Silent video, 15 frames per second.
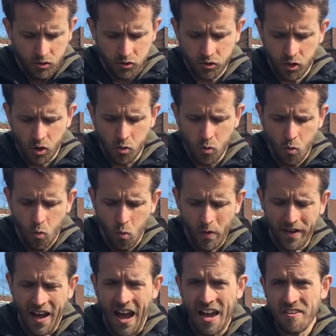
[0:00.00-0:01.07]
So
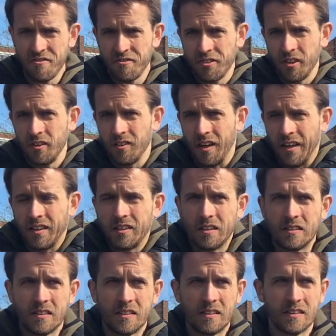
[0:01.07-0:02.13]
when I feel like
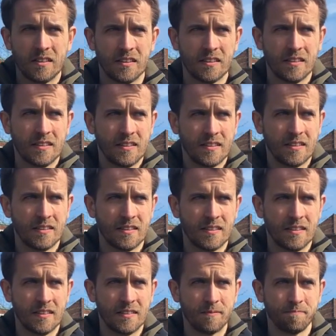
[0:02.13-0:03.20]
uh,
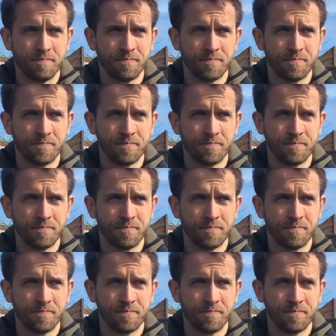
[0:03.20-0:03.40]
uh,